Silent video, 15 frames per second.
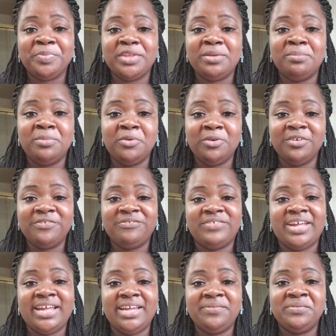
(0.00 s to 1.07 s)
more
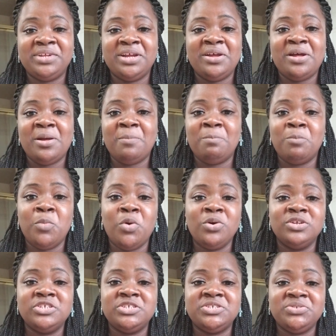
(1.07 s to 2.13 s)
faith, more
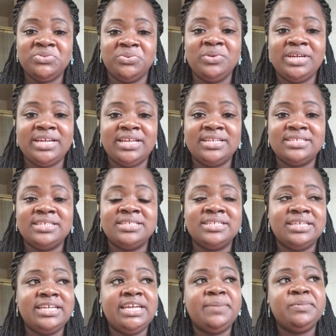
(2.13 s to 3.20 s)
strength to
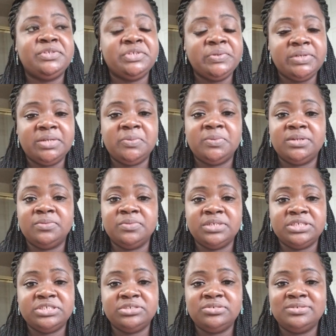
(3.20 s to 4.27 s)
keep doing what we're
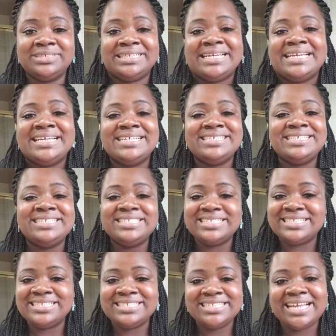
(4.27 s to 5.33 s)
doing. And it's
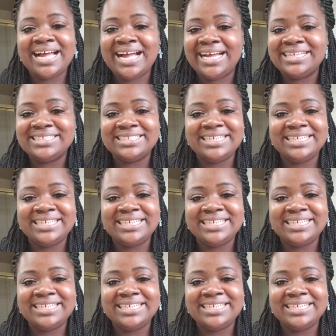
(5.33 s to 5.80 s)
not